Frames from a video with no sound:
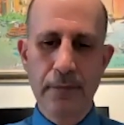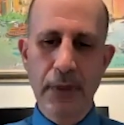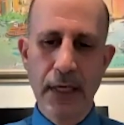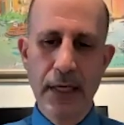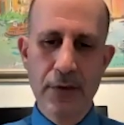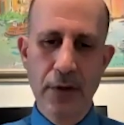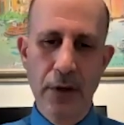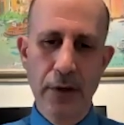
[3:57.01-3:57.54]

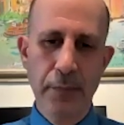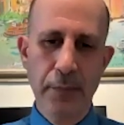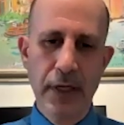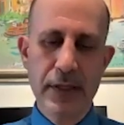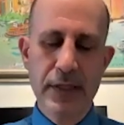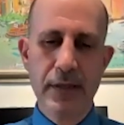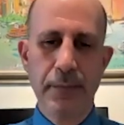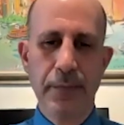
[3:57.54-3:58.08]
as all the
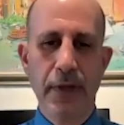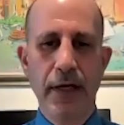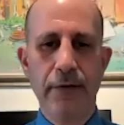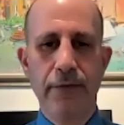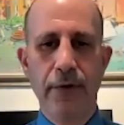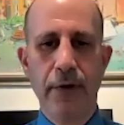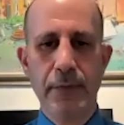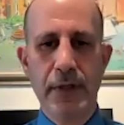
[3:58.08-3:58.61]
blood supply
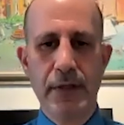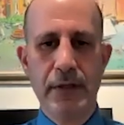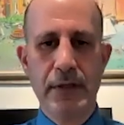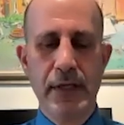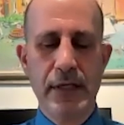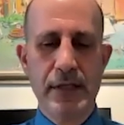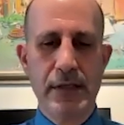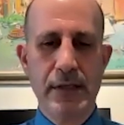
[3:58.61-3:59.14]
from the
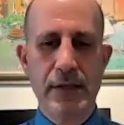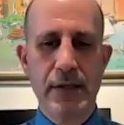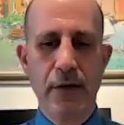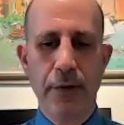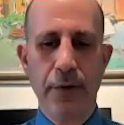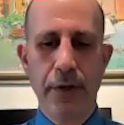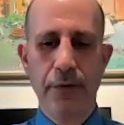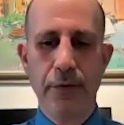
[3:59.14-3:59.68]
intestine is
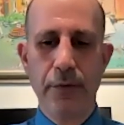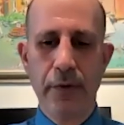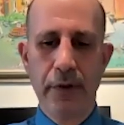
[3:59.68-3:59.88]
going through the